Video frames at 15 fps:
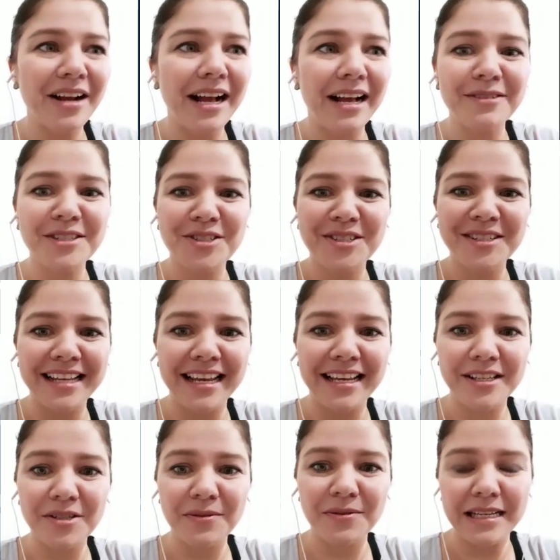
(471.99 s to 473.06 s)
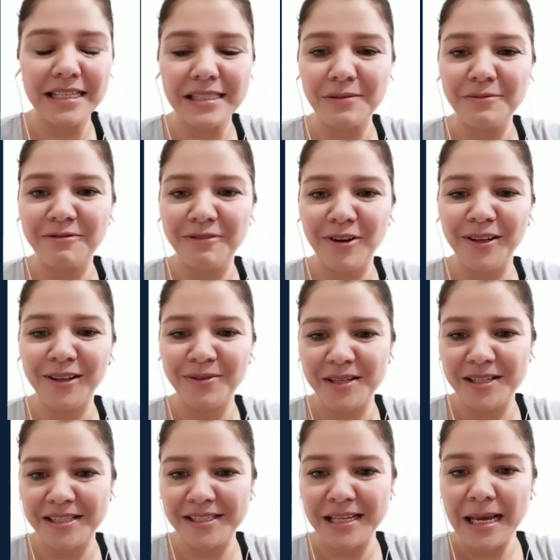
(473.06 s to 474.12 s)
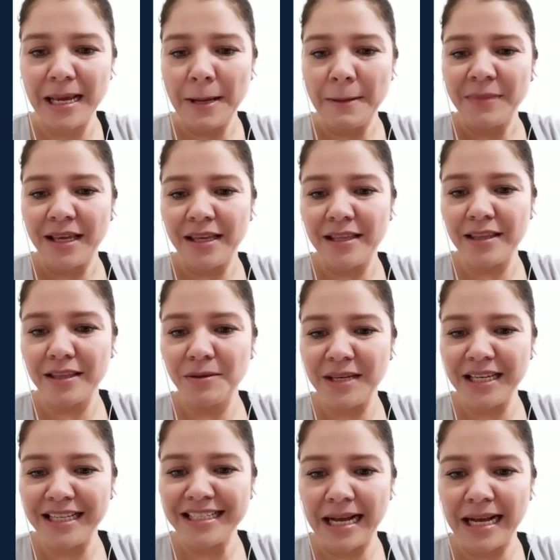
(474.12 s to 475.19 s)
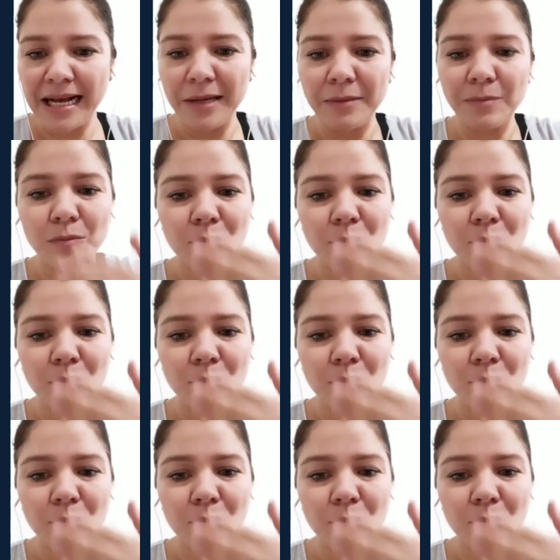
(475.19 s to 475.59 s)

I was just answering some followers in the meantime.